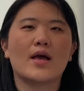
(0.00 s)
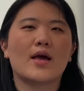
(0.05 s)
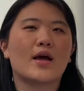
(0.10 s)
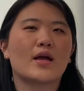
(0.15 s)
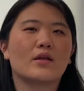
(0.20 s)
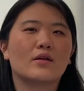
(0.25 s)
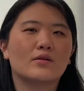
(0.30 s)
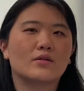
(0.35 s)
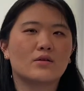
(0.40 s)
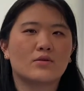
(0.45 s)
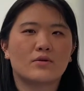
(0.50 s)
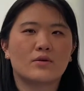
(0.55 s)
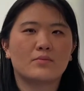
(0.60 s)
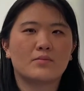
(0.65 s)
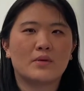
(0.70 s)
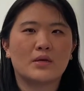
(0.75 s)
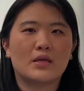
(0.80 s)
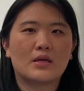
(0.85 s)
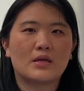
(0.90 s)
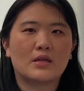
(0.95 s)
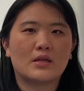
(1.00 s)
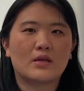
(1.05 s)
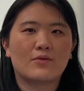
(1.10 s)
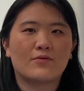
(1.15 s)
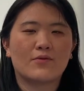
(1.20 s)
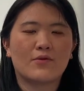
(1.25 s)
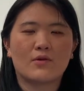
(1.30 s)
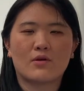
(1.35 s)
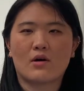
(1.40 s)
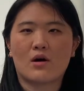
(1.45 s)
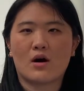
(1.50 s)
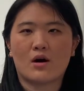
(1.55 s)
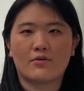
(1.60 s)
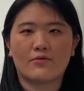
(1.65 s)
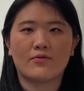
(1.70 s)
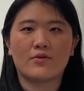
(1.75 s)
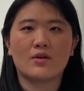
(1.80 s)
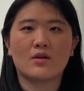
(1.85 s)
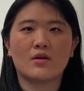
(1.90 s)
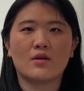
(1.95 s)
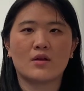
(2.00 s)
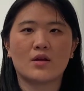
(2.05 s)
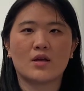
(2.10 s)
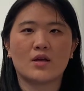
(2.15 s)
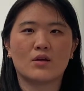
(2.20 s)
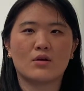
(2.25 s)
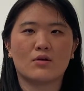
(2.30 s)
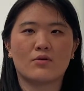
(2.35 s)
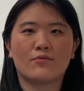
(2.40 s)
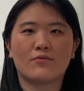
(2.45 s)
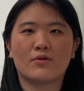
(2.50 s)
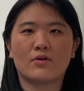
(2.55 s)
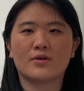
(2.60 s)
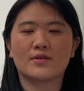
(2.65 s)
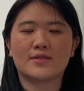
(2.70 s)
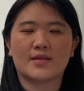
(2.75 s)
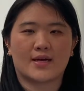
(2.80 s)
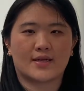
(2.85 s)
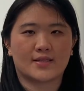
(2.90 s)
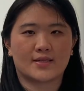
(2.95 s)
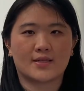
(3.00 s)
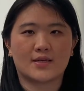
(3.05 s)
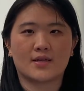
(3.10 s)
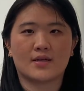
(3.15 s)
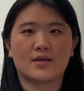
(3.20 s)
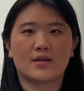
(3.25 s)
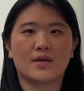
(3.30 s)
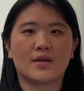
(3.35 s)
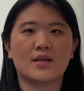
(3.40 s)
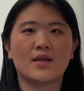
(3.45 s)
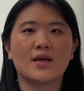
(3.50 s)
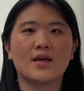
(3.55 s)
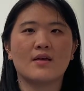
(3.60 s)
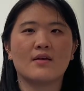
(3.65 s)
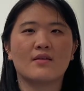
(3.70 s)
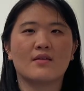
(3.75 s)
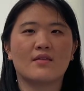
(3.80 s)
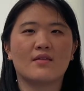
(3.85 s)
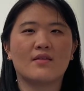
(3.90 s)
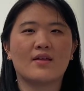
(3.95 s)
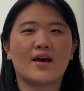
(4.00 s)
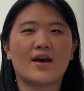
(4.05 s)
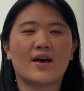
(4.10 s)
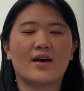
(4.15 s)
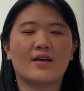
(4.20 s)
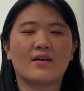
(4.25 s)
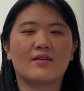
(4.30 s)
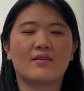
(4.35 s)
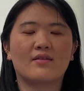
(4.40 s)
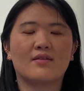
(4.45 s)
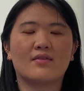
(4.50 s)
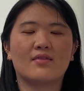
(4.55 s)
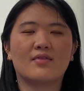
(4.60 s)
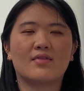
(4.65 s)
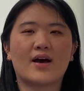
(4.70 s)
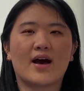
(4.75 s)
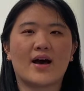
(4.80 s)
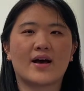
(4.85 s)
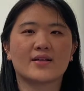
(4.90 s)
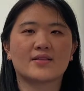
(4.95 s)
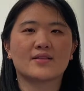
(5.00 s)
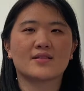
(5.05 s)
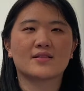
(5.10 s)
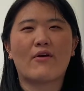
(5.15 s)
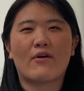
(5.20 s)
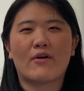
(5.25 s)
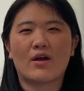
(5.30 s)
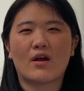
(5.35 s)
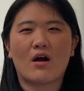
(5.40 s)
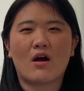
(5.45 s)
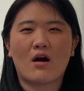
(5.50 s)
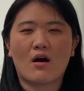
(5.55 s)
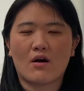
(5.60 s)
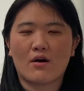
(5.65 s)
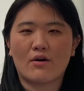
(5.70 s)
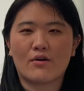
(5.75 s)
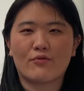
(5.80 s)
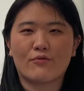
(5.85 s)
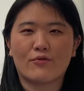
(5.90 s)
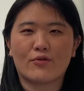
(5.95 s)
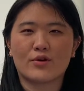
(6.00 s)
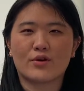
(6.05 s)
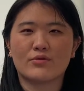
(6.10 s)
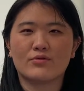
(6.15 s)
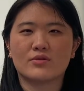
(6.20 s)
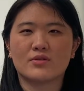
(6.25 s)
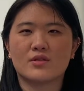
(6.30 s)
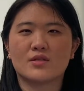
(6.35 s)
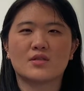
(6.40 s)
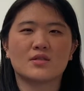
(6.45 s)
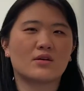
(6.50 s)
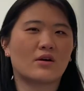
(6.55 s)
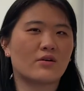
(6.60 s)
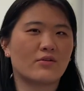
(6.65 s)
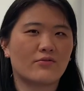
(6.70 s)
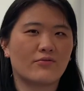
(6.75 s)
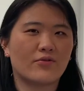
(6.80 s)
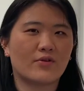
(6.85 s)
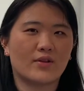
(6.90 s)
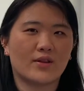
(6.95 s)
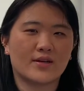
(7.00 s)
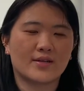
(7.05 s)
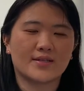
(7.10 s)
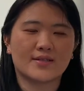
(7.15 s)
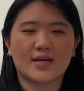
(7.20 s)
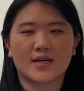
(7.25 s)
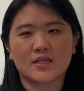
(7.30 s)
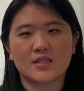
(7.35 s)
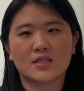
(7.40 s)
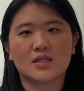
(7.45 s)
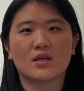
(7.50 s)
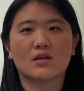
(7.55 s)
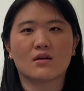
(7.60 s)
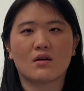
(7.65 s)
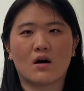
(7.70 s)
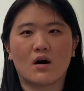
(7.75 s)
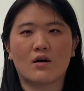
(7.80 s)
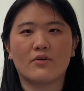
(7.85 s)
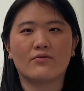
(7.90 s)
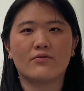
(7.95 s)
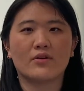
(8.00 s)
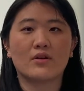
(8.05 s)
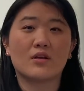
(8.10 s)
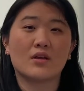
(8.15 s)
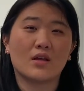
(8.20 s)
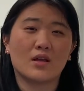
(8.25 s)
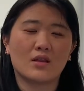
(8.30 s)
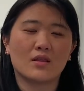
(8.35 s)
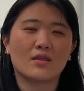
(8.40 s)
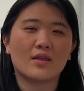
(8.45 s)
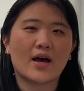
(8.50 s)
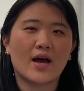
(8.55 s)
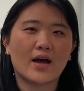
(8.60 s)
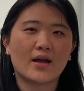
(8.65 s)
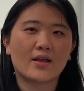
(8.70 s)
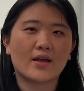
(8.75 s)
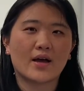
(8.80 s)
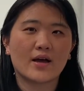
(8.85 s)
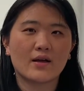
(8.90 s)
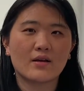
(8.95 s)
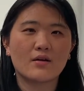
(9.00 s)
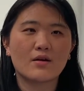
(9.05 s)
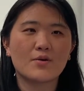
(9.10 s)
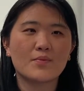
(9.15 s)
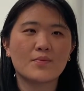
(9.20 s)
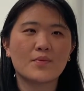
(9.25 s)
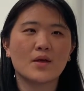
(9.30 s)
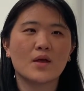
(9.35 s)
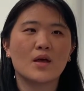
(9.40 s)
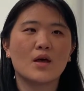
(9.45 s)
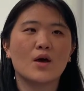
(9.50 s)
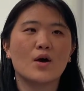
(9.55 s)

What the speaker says: and you don't immediately feel confident in it, you don't feel sexy in it, then that's very hard for you to start feeling sexy and confident in that item.